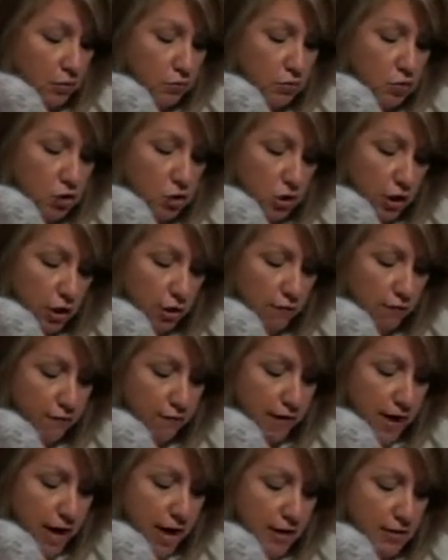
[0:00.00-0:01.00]
Are you
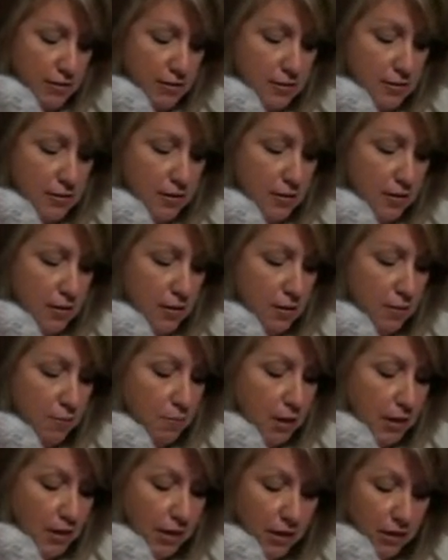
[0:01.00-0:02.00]
chair fast,
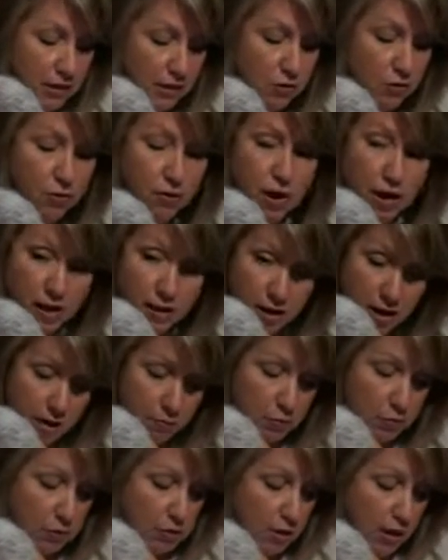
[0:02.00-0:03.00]
meaning
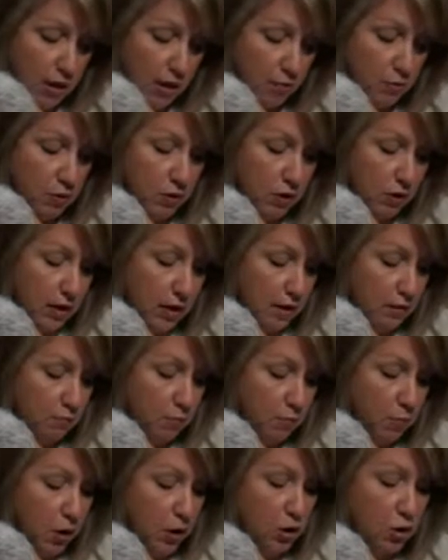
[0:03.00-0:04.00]
you're unable to
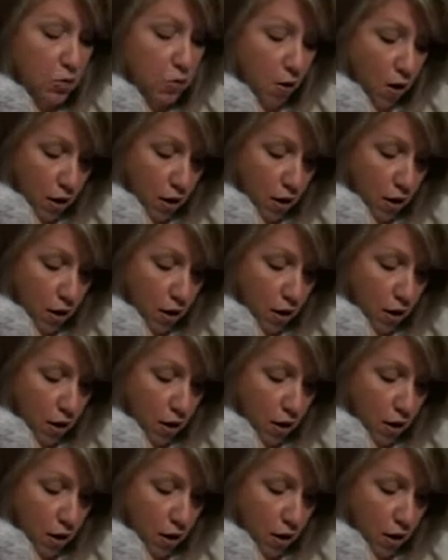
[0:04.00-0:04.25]
ambulate,